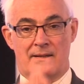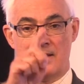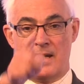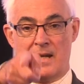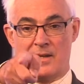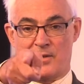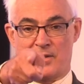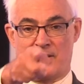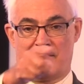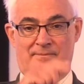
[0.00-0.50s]

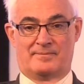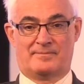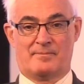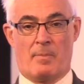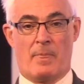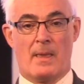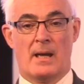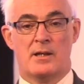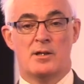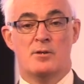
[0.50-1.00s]
Yes.
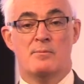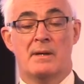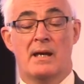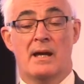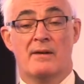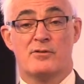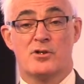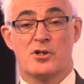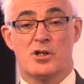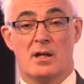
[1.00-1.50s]
You may
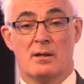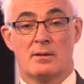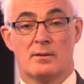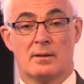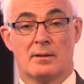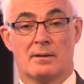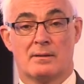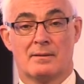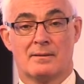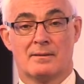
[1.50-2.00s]
have to
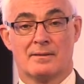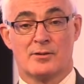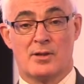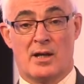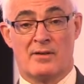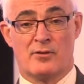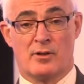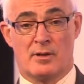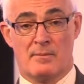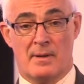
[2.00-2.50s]
shout, because
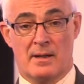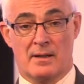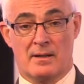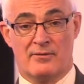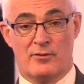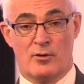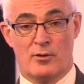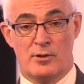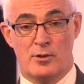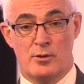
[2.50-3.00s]
I've got a
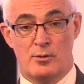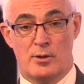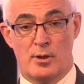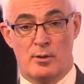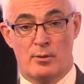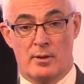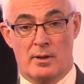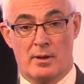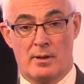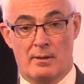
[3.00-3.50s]
microphone and you
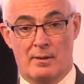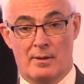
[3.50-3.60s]
don't.